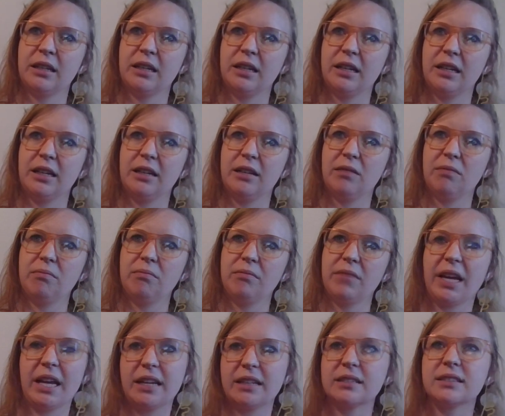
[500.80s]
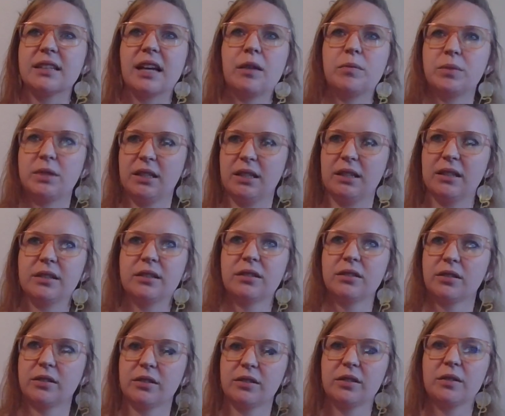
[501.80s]
um, accepted
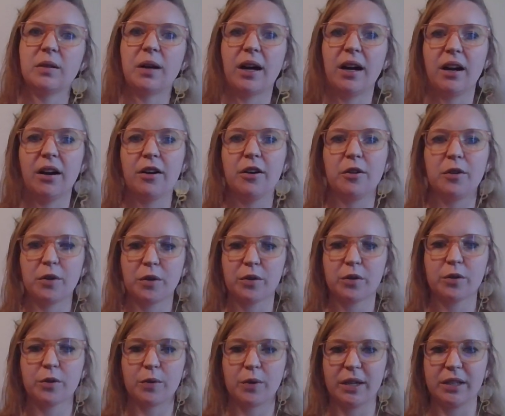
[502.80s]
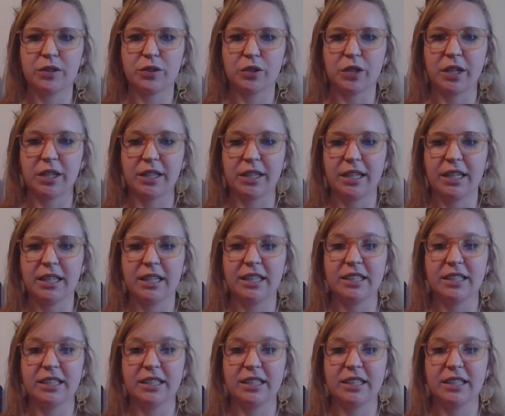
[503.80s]
uh, quite strongly.